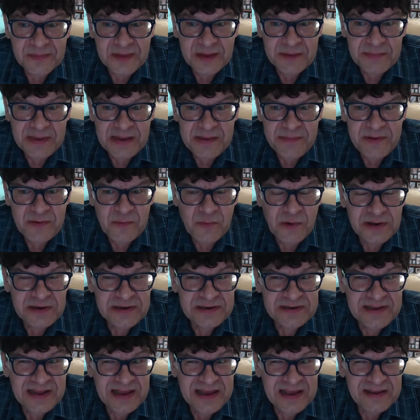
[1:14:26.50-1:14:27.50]
maybe one
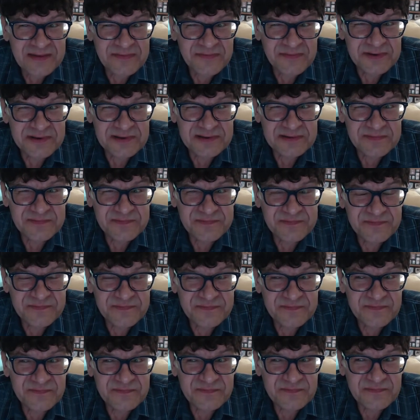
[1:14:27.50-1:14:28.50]
a day for
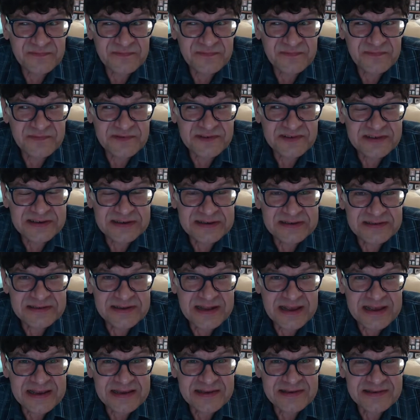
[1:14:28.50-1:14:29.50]
six
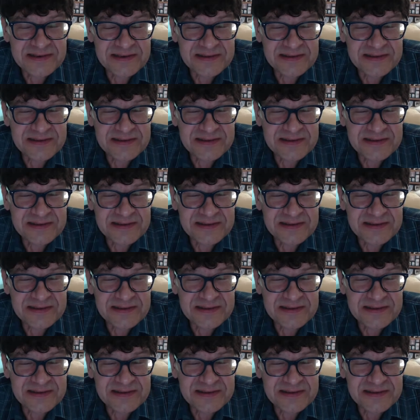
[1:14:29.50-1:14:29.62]
days.